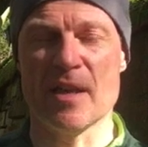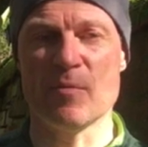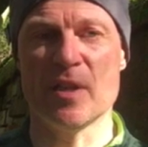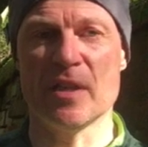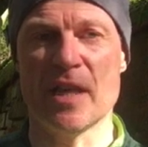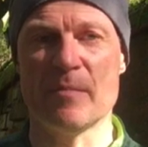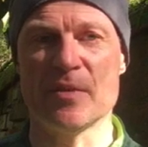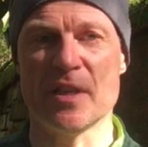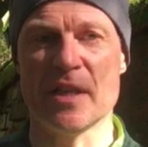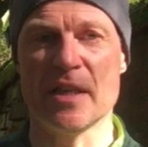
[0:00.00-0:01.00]
within
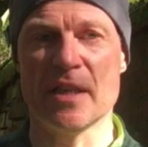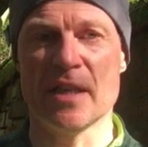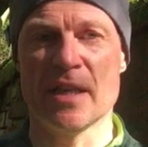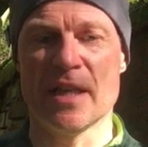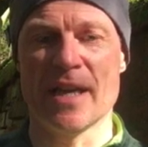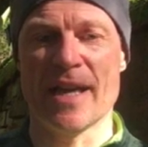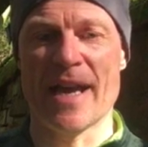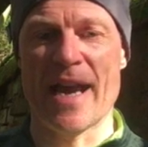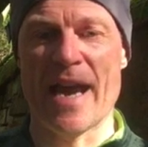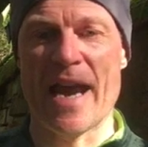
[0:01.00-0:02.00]
EMC,
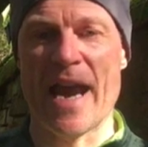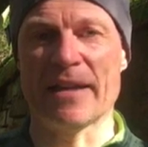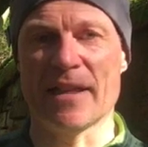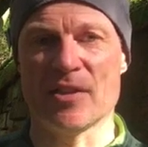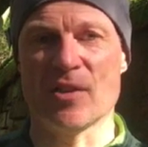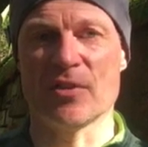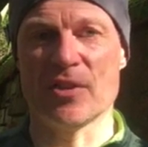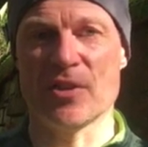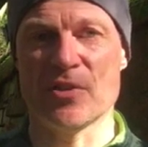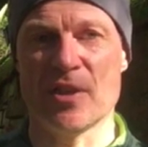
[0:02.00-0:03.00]
and let's start
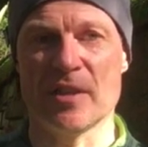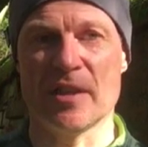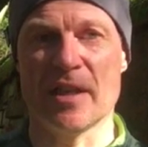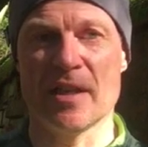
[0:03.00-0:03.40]
discussing